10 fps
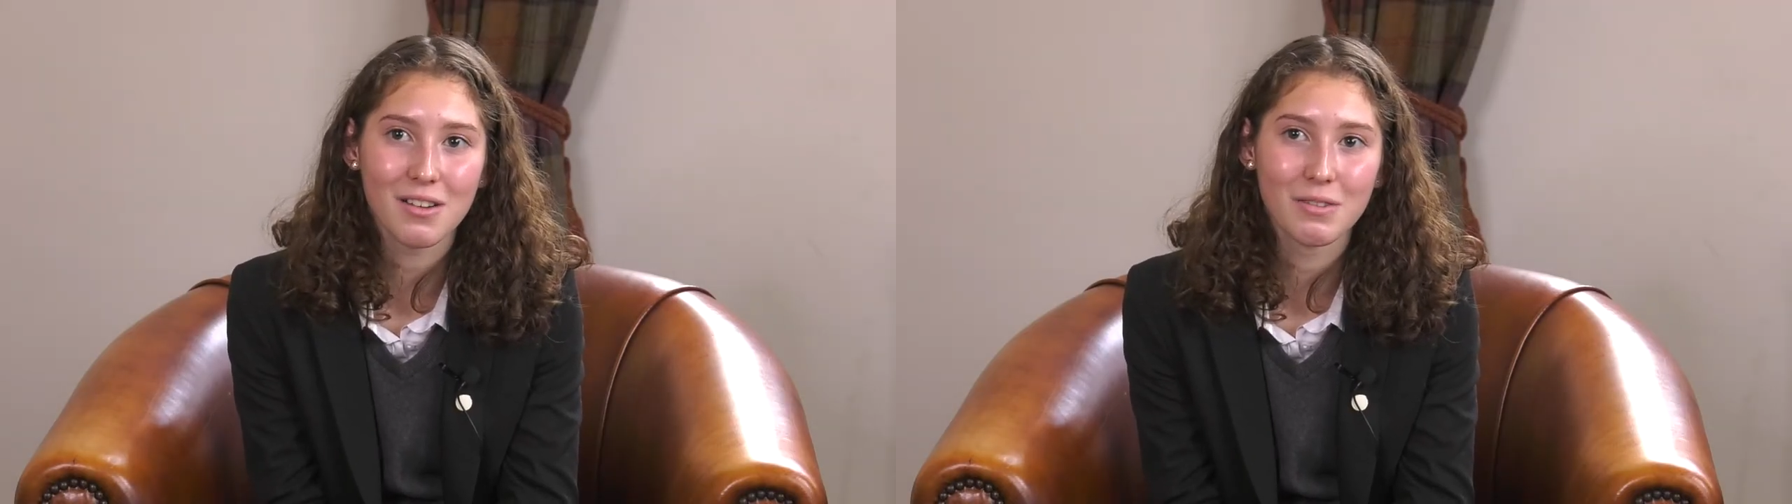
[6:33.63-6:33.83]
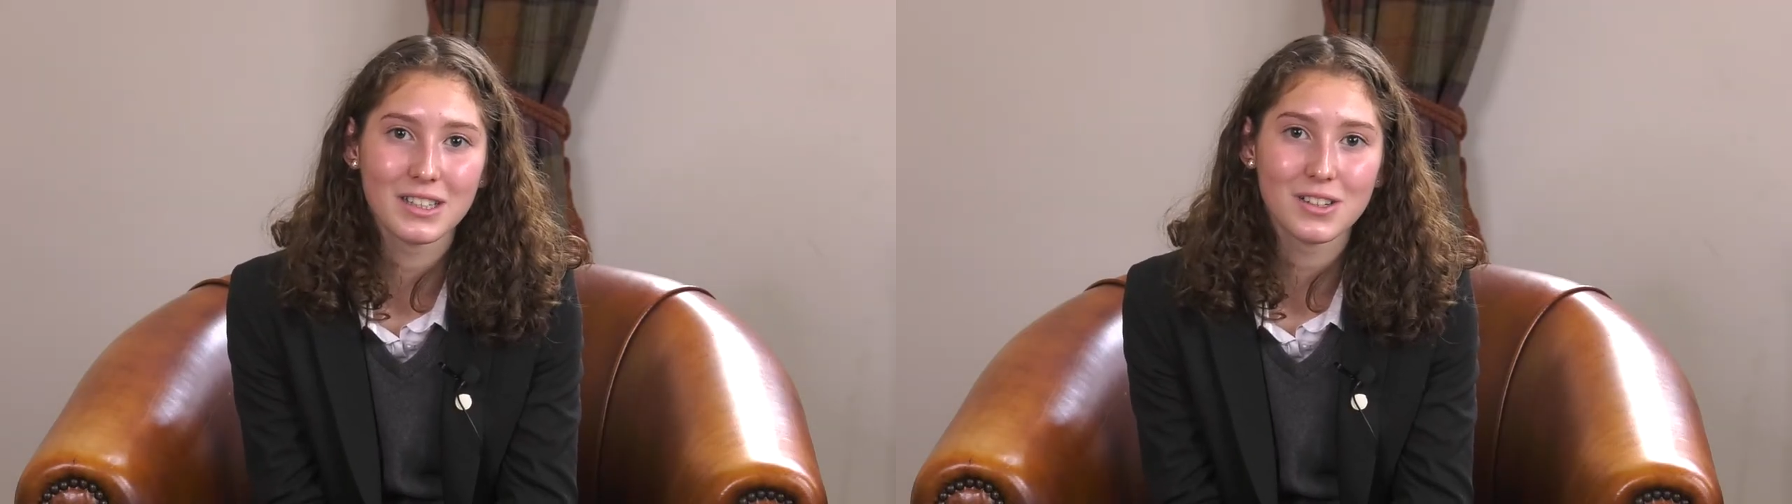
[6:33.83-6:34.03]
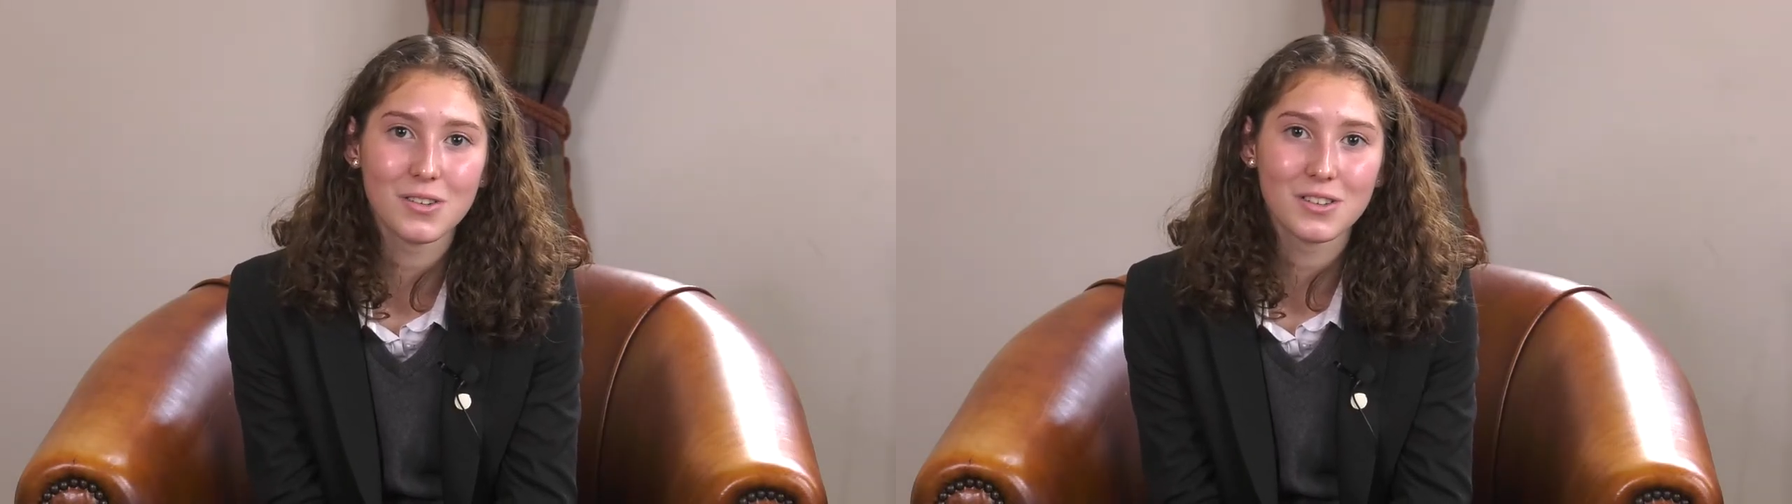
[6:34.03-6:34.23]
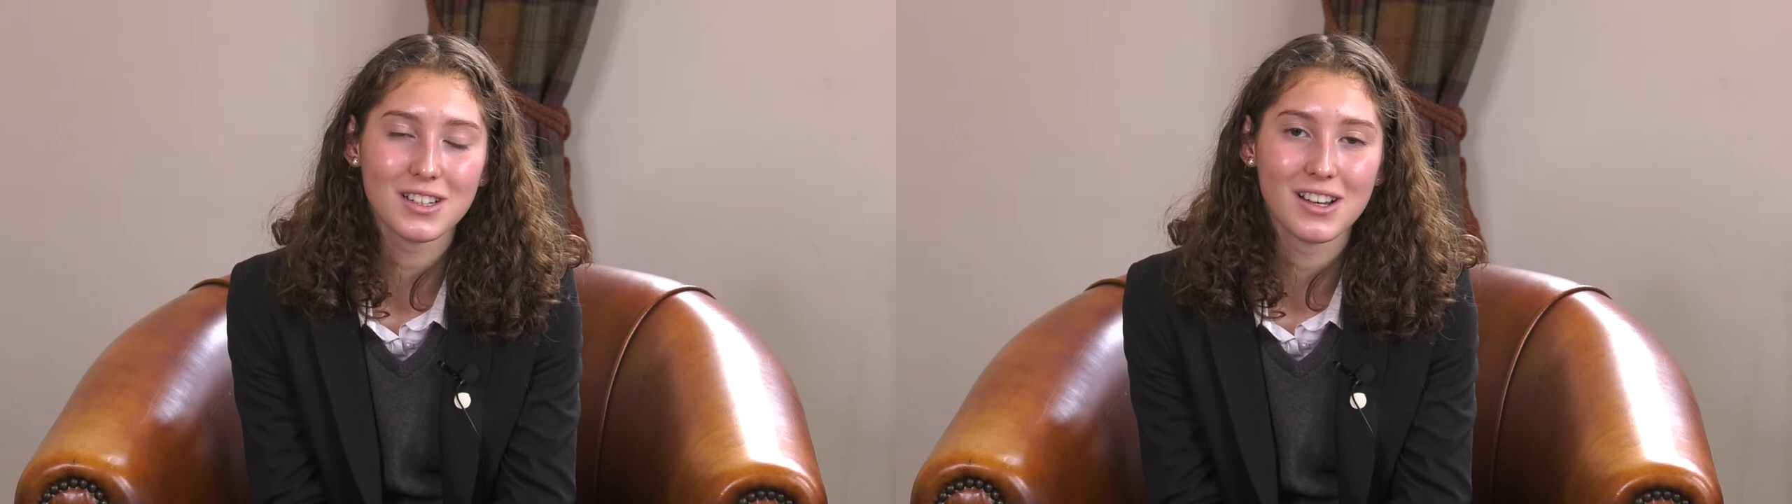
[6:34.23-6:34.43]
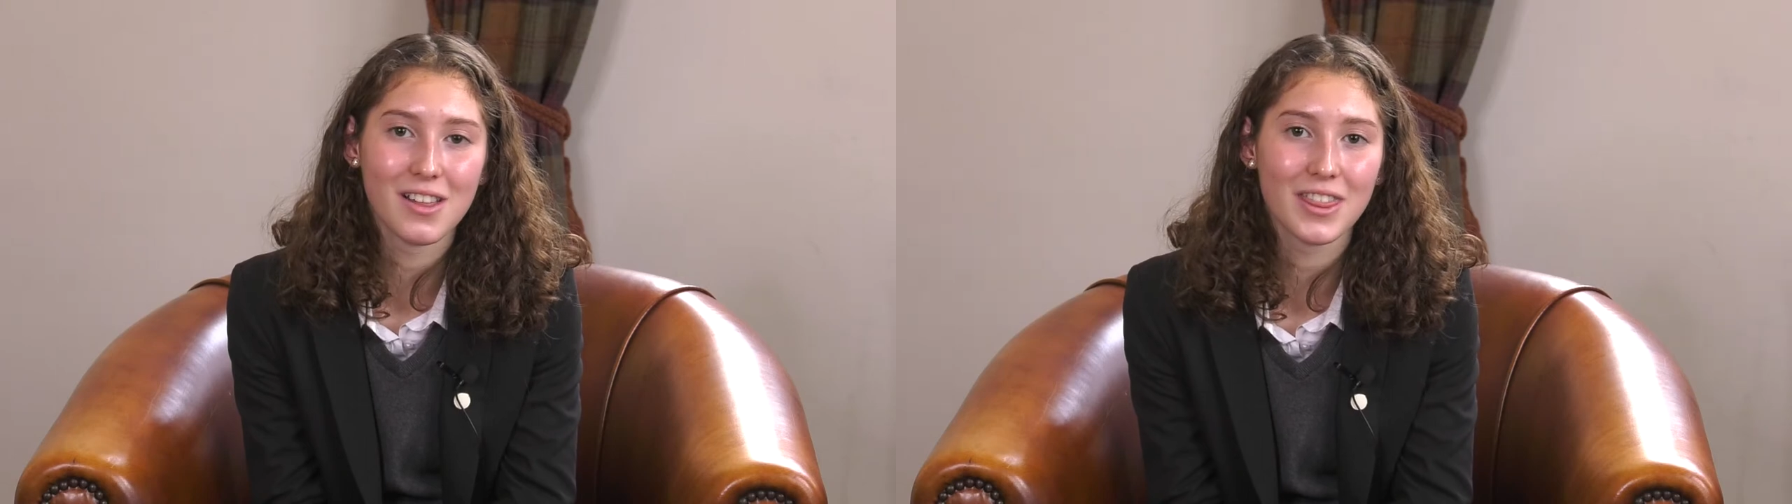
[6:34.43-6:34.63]
We're taught
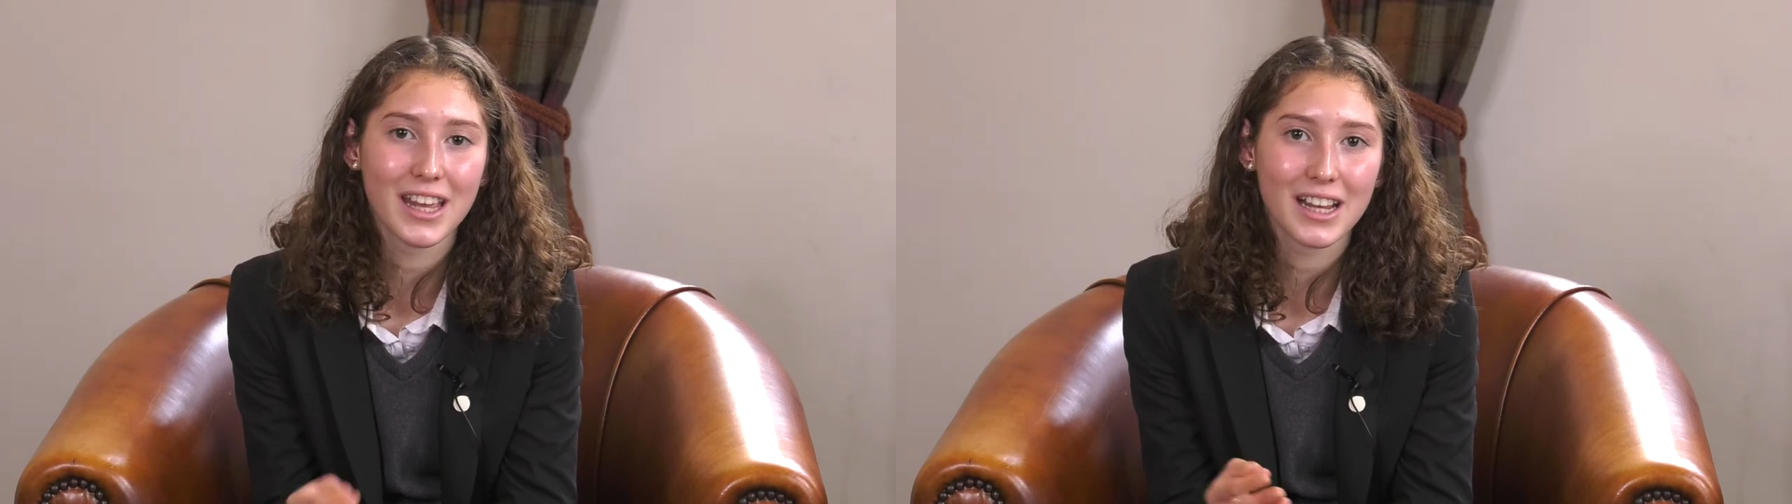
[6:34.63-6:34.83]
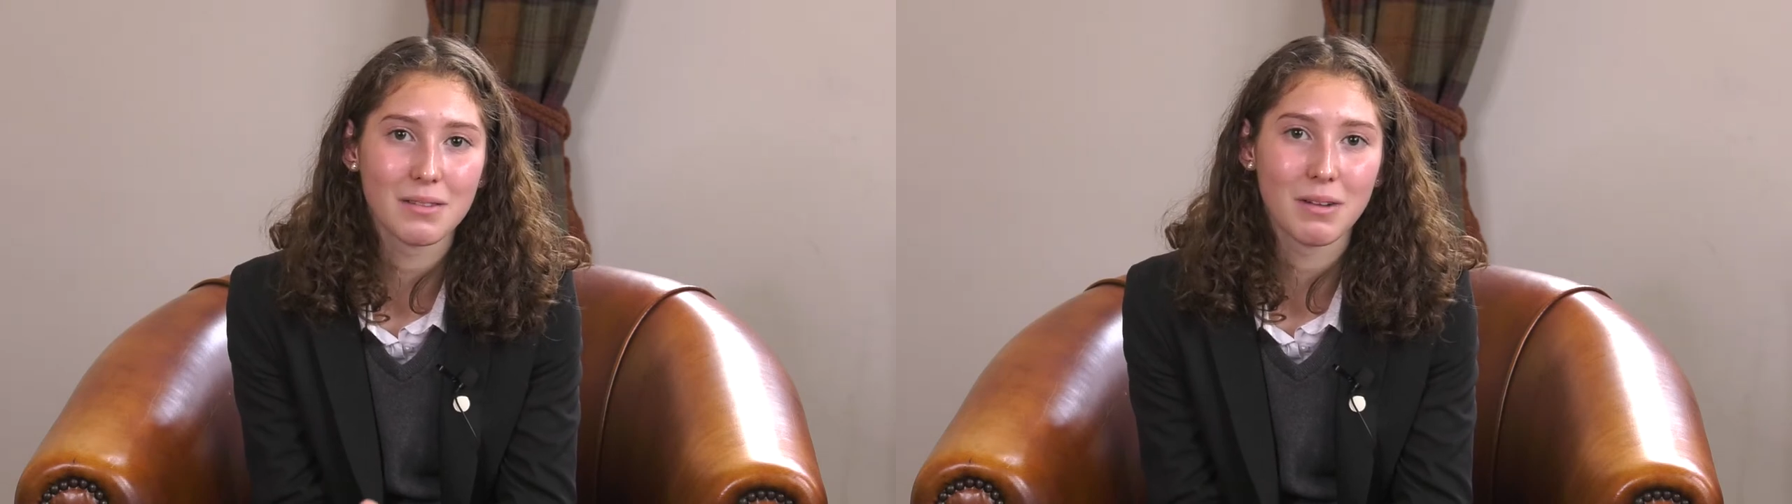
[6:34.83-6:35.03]
to think